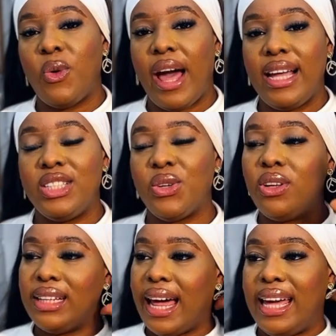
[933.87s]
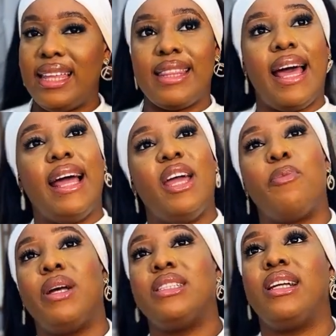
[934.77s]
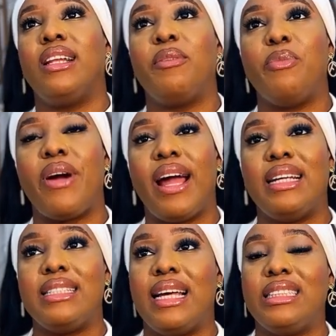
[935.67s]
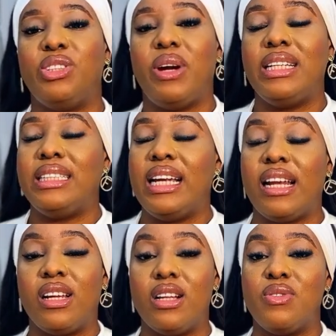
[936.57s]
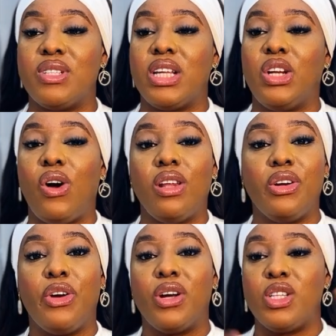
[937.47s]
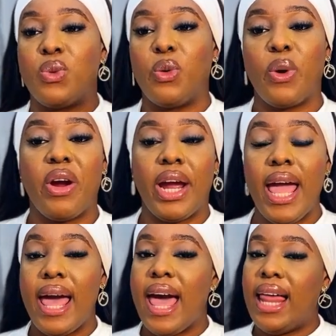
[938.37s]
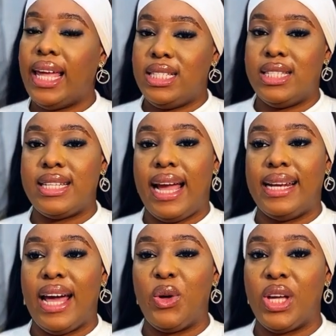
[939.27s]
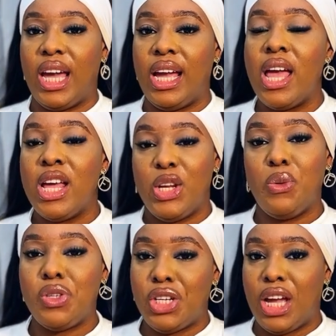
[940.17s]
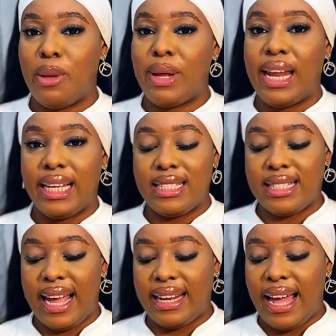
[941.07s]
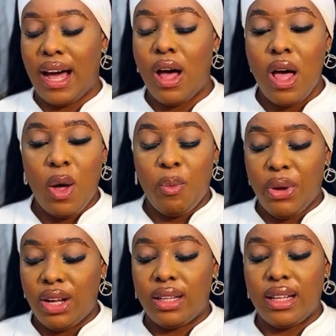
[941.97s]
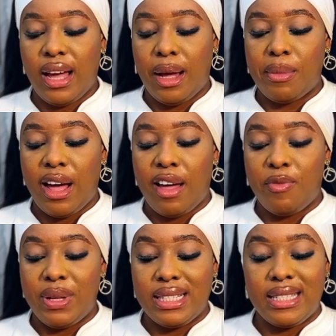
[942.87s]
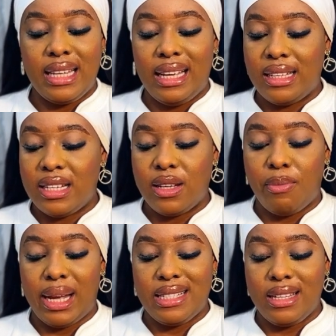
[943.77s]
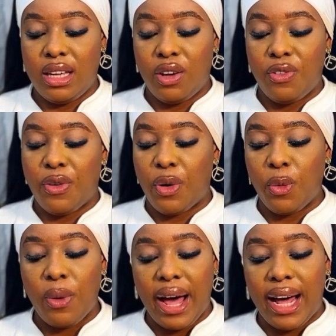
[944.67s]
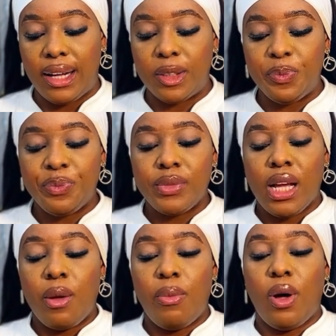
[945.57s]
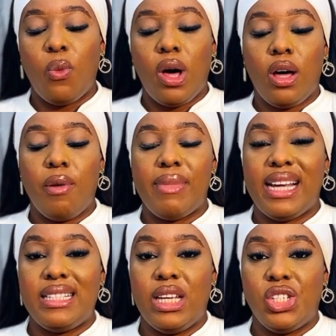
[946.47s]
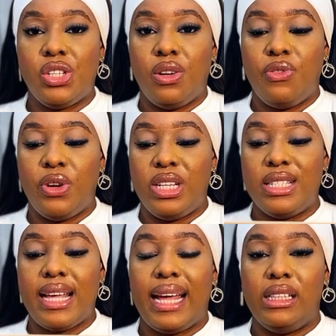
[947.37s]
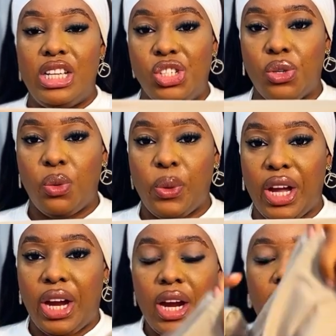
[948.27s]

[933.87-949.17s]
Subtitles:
I don't like that a particular brand starts trending and all of a sudden all the girlies want to wear it. I like to stand out, okay? No shade, but I like to stand out. But I've been seeing this on my TL for a while. But what caught my attention for this athleisure wear